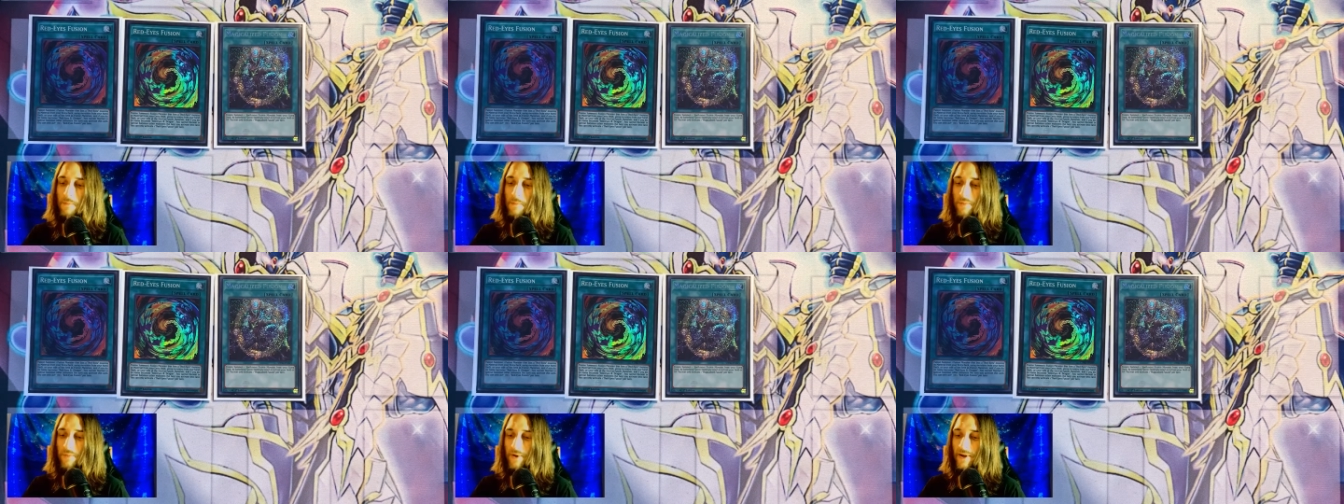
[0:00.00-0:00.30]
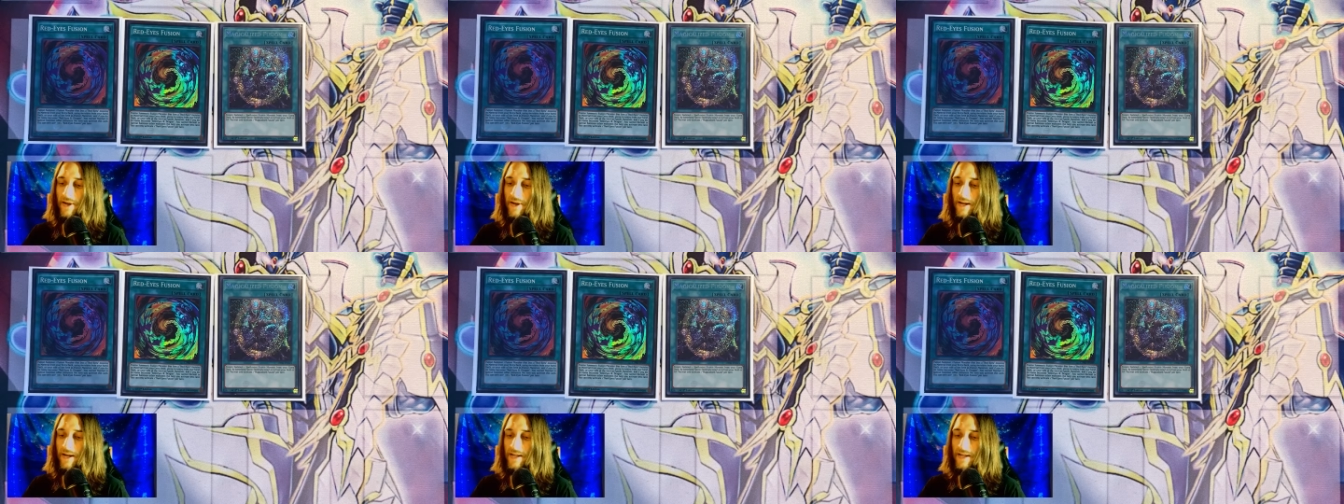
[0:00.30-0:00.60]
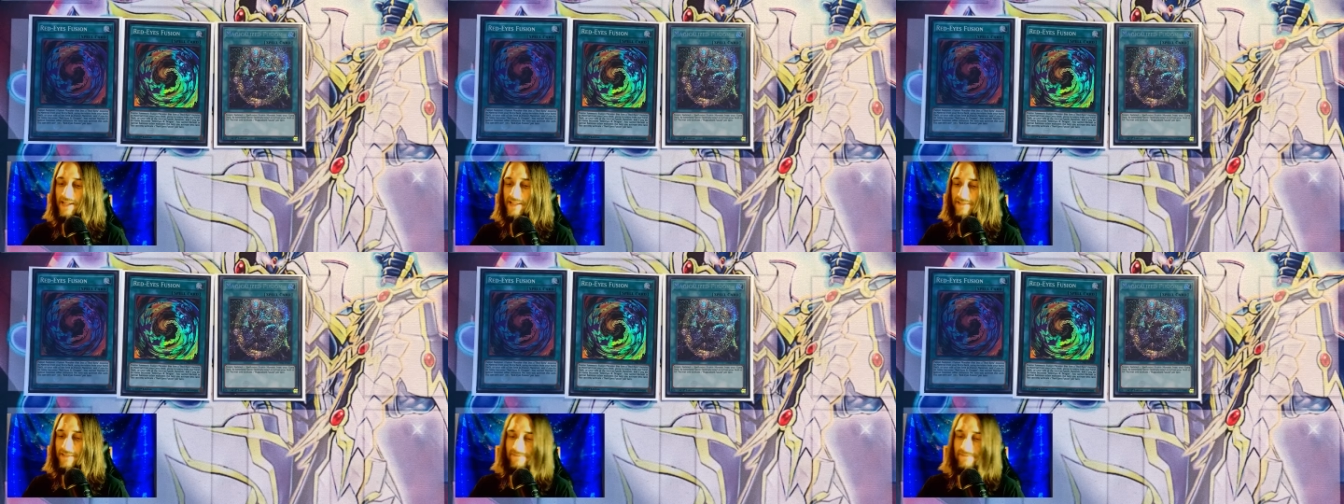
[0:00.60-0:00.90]
but
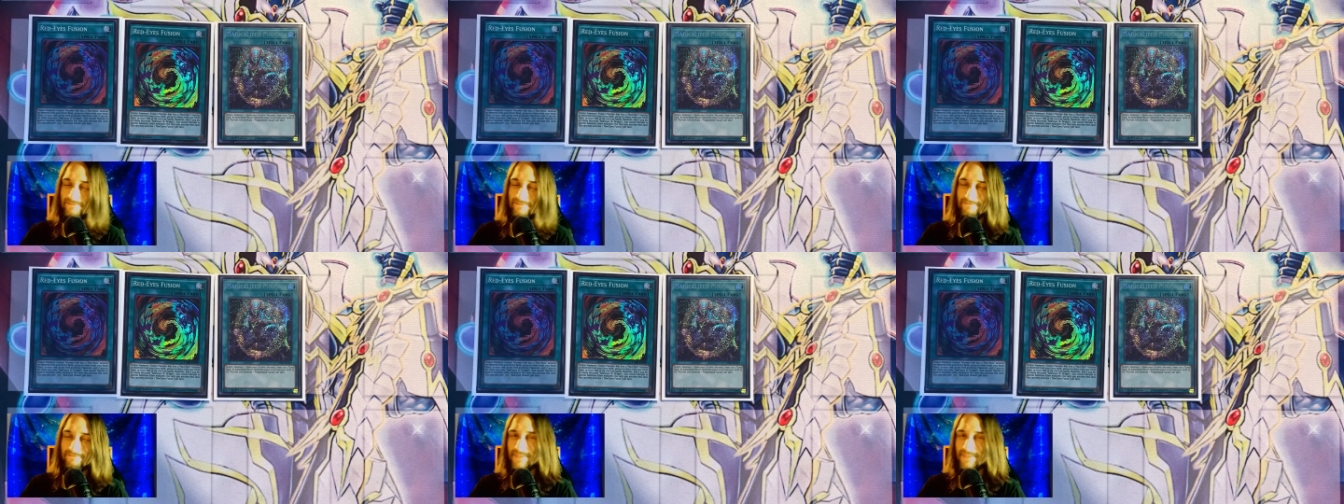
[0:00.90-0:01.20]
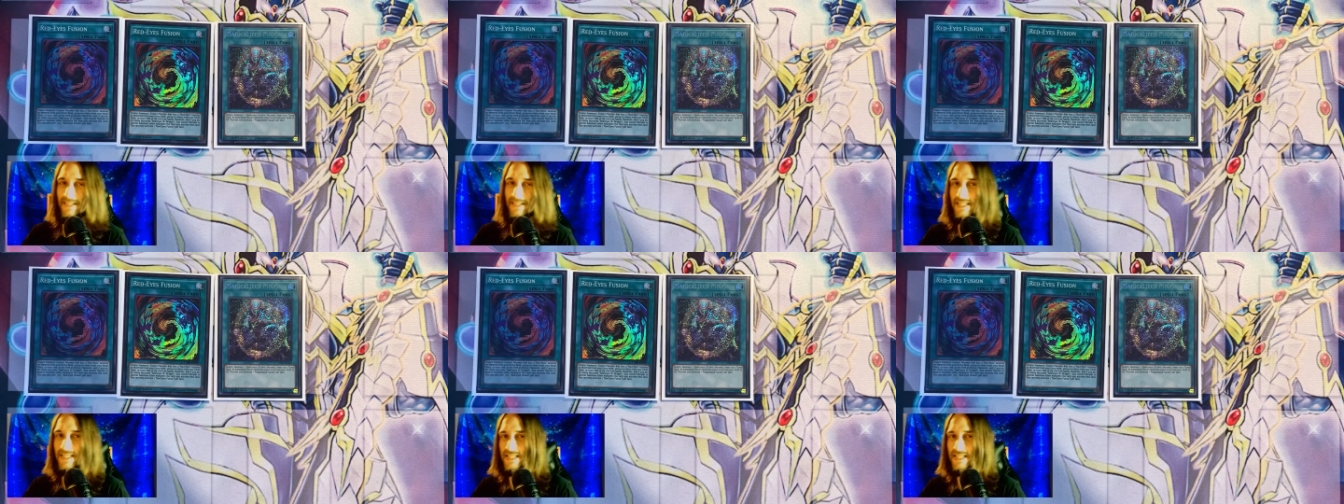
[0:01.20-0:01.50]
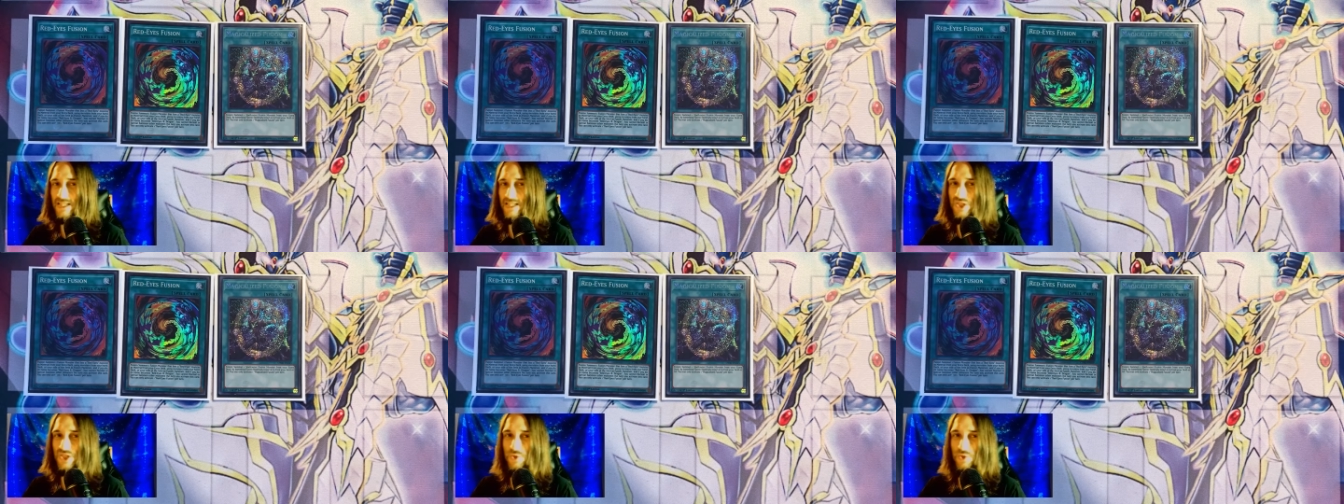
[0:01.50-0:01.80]
it's
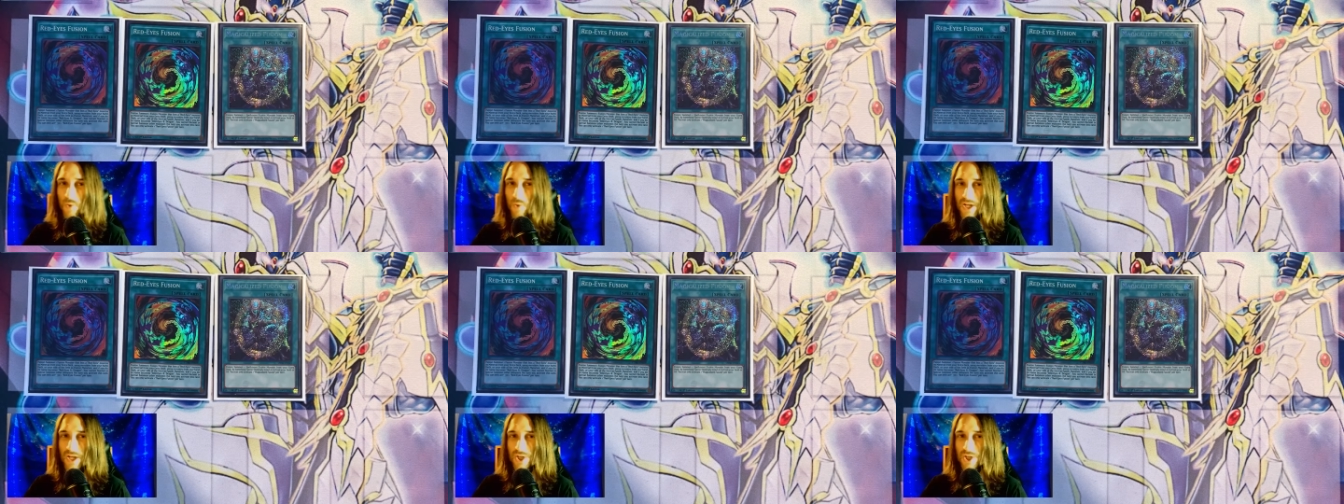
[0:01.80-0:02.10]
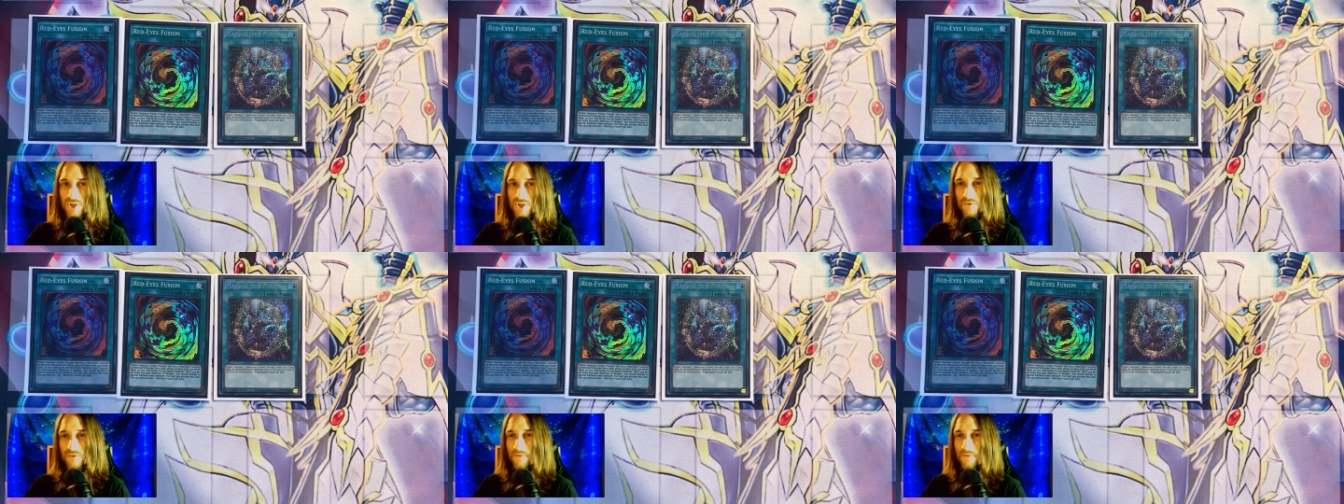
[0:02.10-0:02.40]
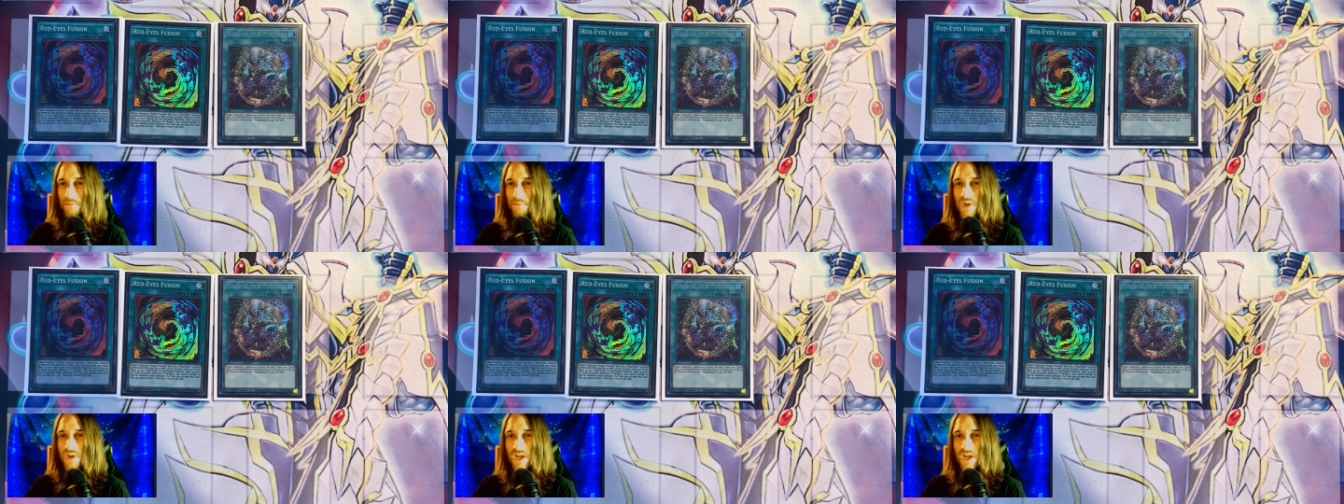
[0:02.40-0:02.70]
situational
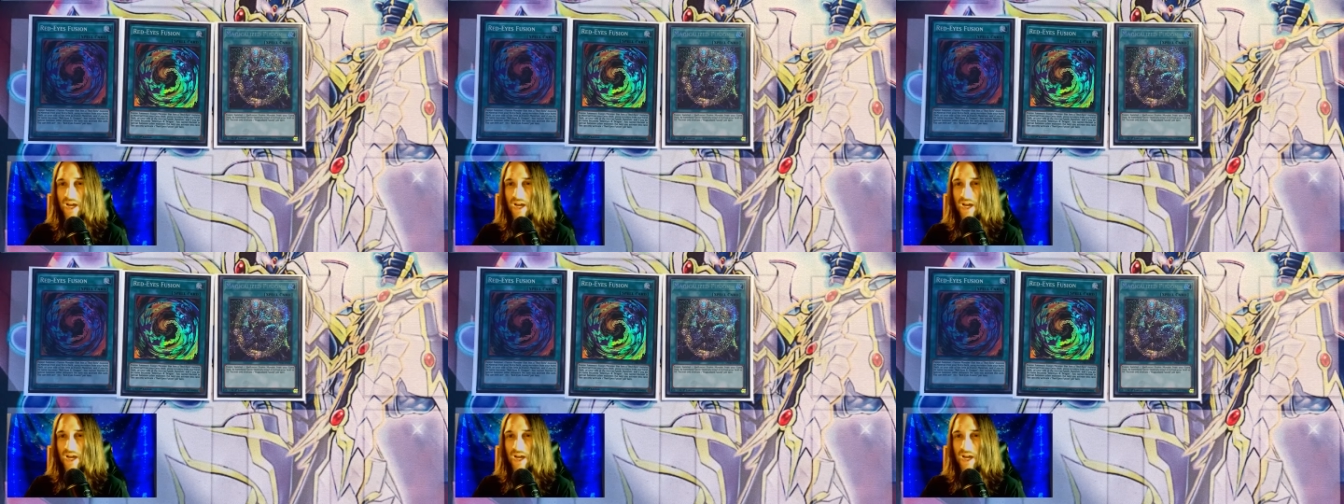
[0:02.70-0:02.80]
for me.